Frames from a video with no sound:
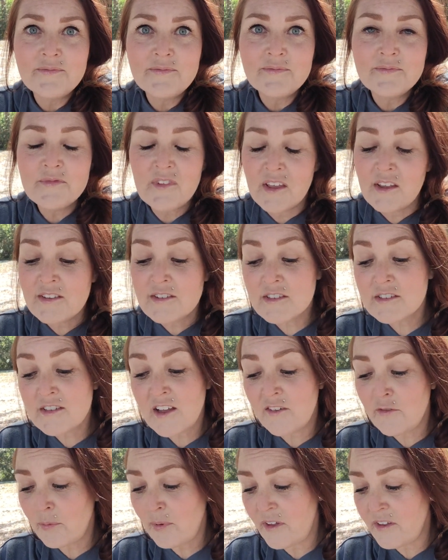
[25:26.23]
It's a tough
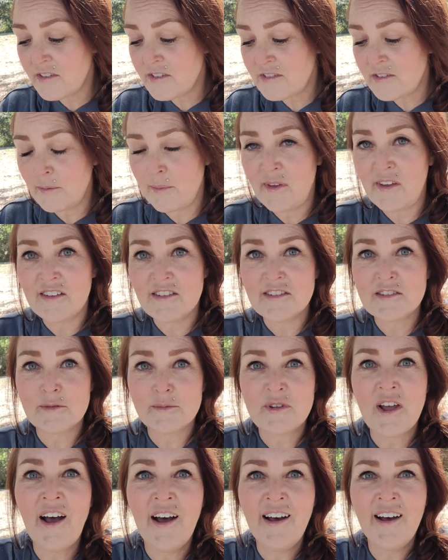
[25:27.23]
place to be in
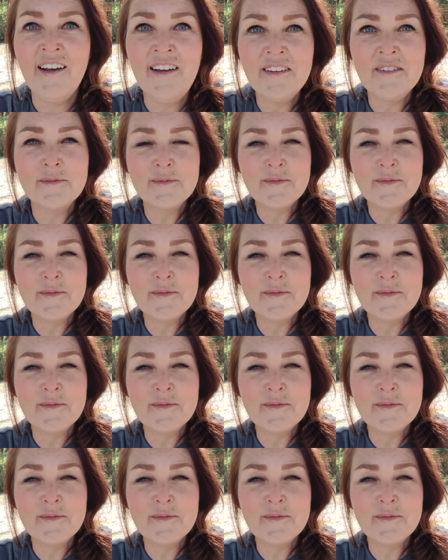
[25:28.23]
sometimes.